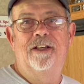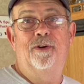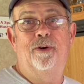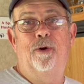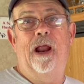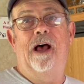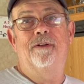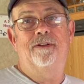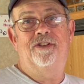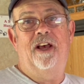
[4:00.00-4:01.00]
on your
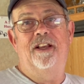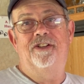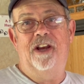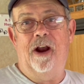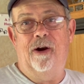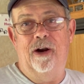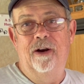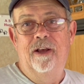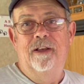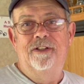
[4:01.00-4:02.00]
outside shower.
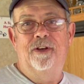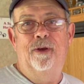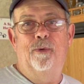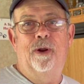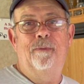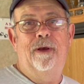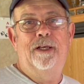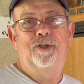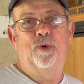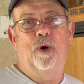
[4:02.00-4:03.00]
So you want to make
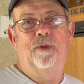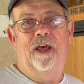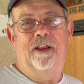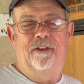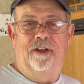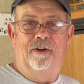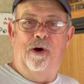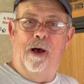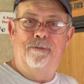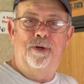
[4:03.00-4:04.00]
sure that the
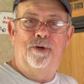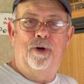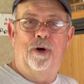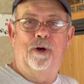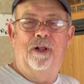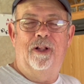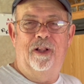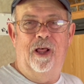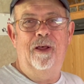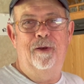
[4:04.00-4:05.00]
knobs are turned
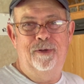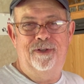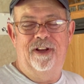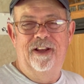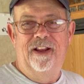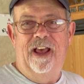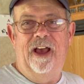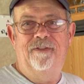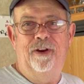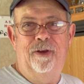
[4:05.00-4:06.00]
closed
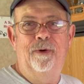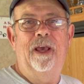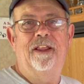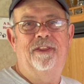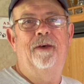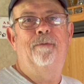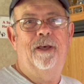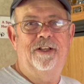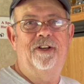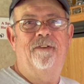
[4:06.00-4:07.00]
after you get the
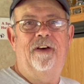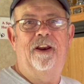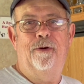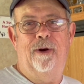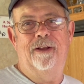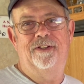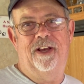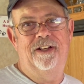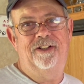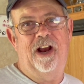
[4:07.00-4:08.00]
pink stuff out of your
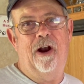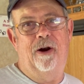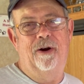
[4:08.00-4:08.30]
outside shower.